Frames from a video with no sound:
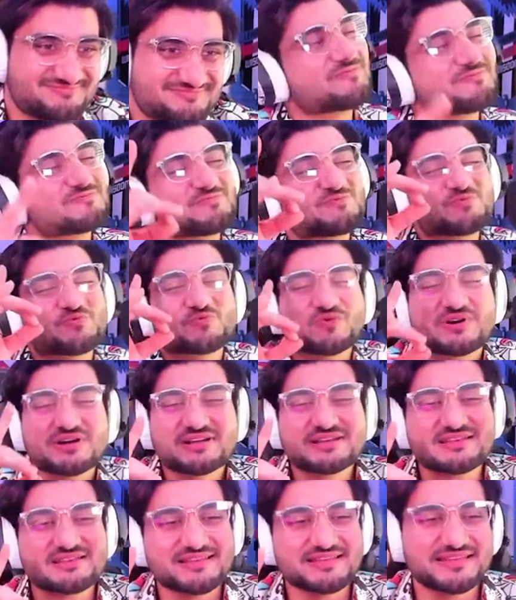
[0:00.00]

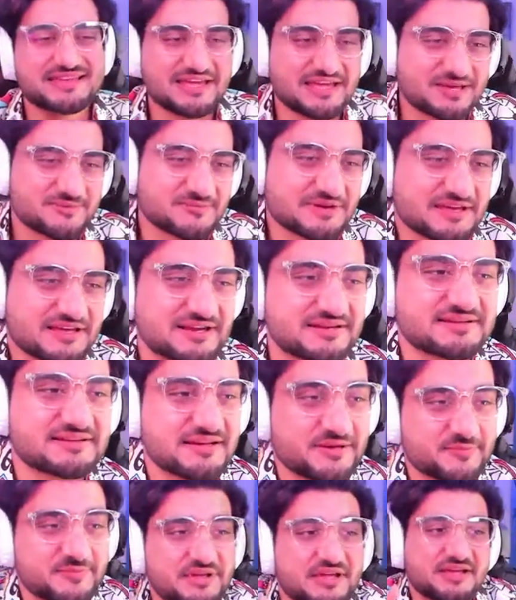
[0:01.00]
One game at a
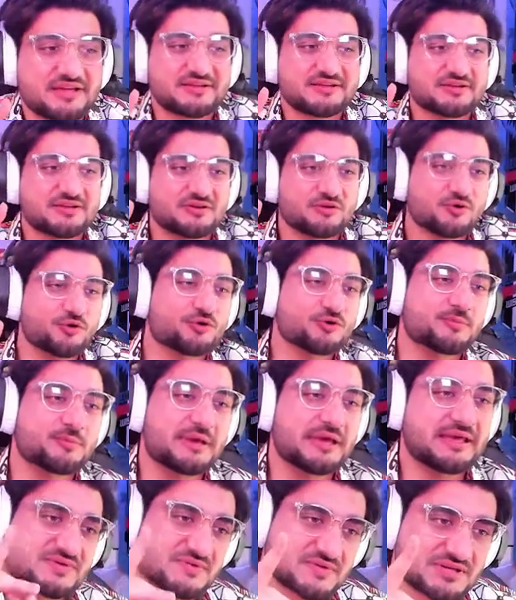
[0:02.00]
time, yeah? Old
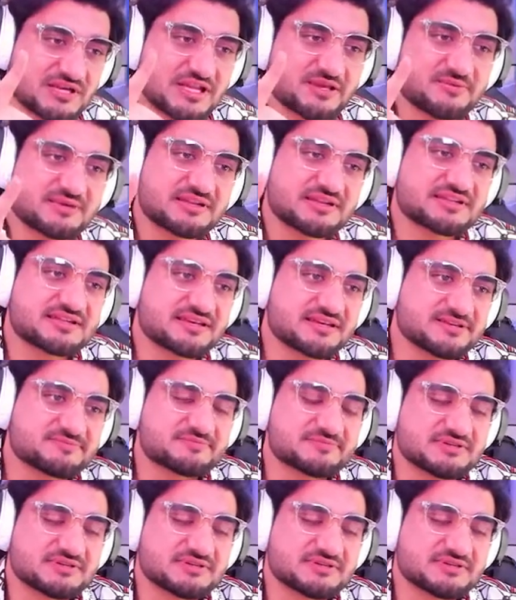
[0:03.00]
man, one game at a time.